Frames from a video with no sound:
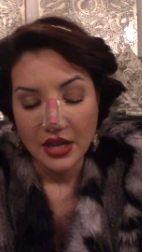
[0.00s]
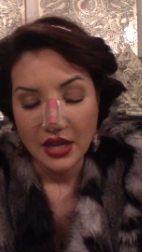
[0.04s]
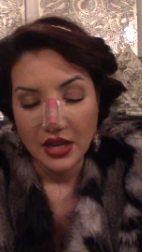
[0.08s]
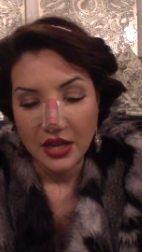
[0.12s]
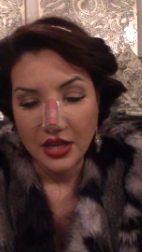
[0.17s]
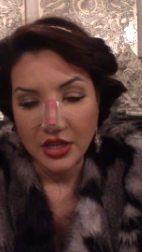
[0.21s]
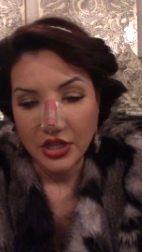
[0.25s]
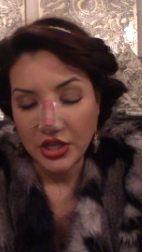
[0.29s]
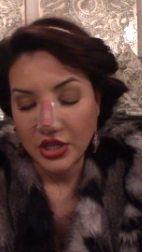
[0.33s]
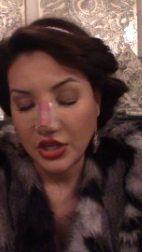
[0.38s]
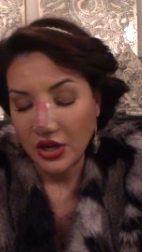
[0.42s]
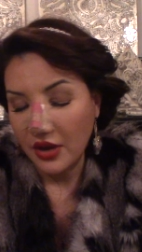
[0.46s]

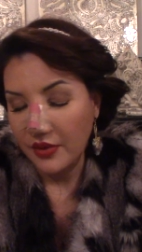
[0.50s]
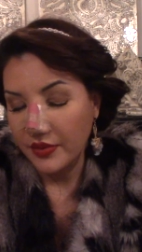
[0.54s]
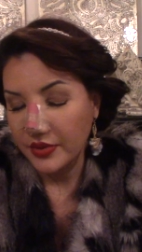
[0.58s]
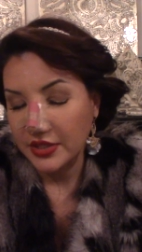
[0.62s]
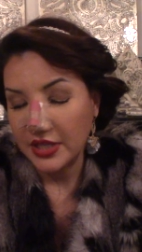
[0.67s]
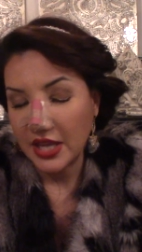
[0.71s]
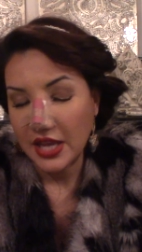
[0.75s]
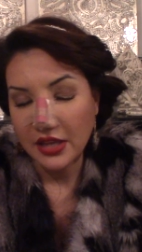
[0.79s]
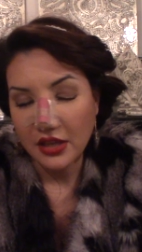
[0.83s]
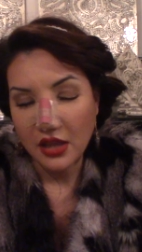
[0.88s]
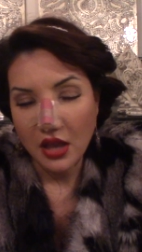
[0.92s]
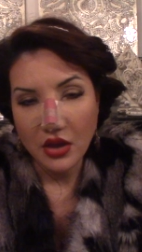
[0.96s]
you know, I was
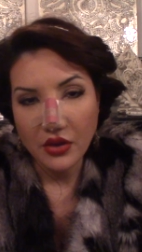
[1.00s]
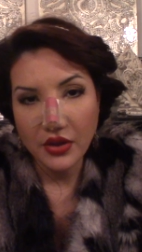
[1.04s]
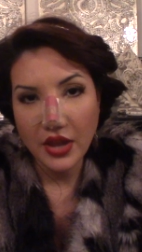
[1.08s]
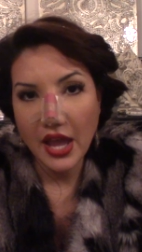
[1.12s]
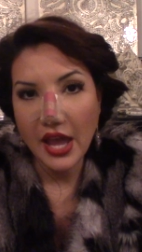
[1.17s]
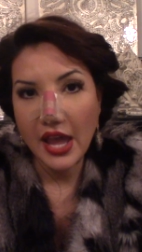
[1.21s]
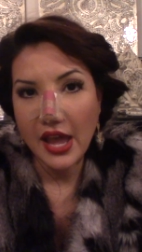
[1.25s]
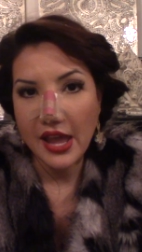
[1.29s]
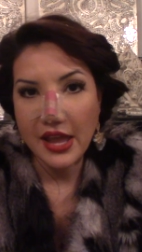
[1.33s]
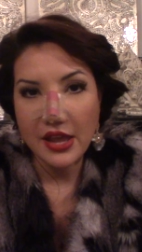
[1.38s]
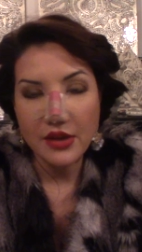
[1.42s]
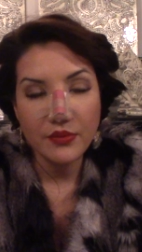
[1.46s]
like,
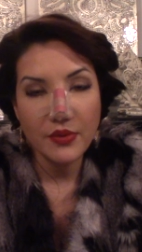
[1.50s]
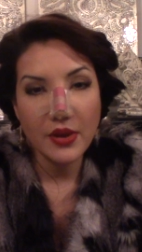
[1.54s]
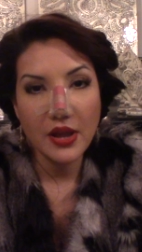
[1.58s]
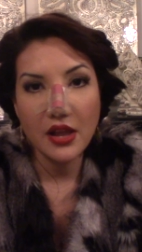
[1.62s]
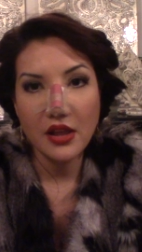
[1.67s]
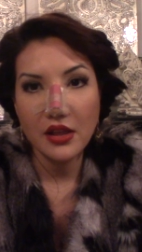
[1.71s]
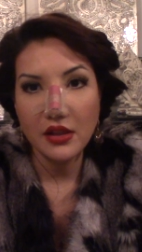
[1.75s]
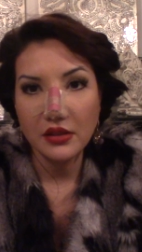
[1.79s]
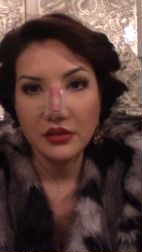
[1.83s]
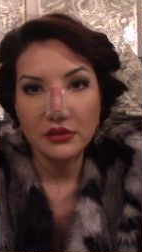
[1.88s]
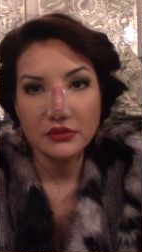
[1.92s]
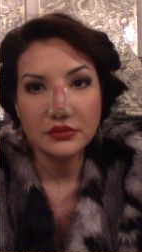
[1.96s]
okay,
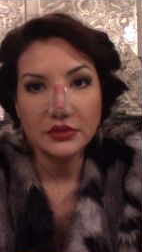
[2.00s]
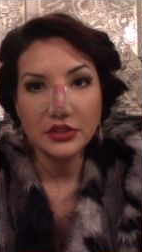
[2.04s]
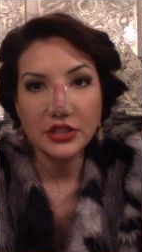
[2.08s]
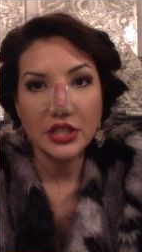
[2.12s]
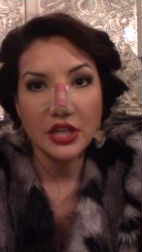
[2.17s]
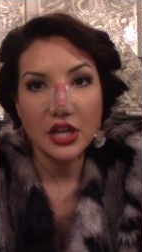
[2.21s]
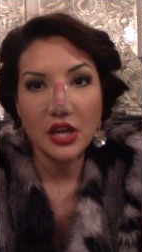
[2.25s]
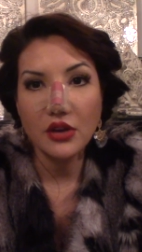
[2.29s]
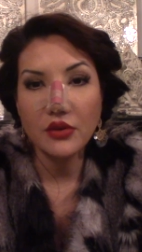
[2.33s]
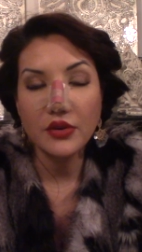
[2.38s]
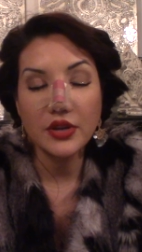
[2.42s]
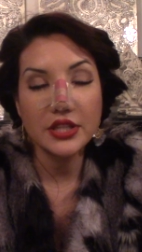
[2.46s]
well, you
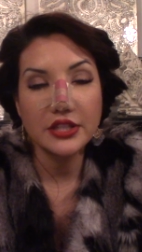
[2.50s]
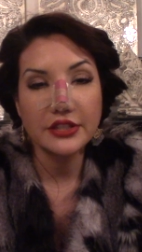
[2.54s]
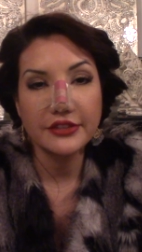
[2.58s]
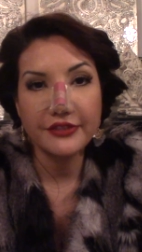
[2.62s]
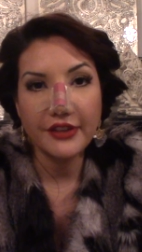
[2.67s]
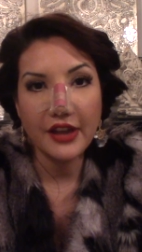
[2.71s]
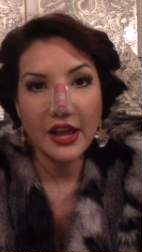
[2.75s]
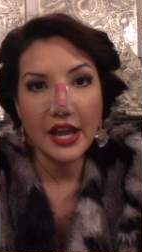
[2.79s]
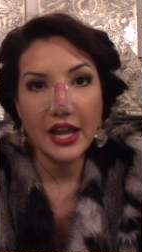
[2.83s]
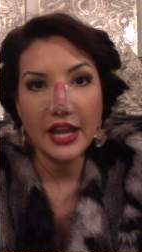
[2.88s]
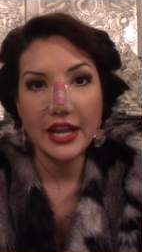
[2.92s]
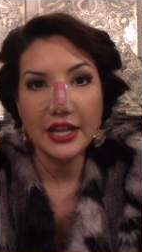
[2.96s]
know, it's
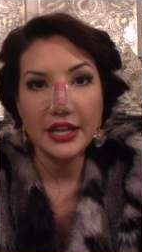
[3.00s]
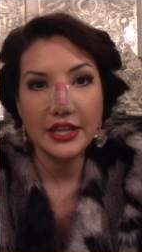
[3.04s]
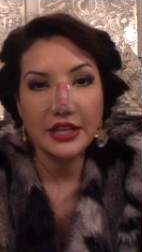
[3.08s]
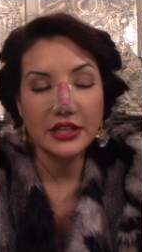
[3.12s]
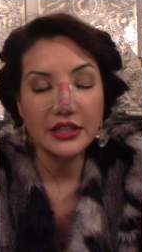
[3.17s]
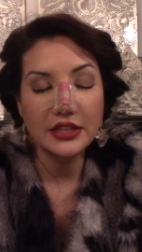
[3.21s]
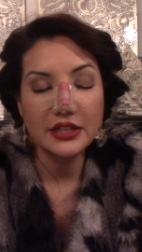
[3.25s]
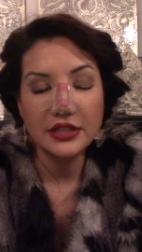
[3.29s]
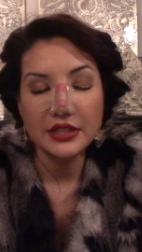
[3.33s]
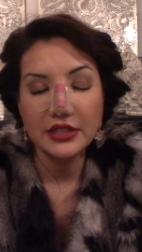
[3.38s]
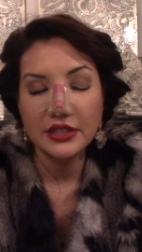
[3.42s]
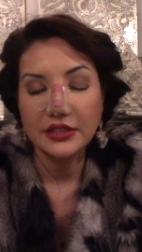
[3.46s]
fine.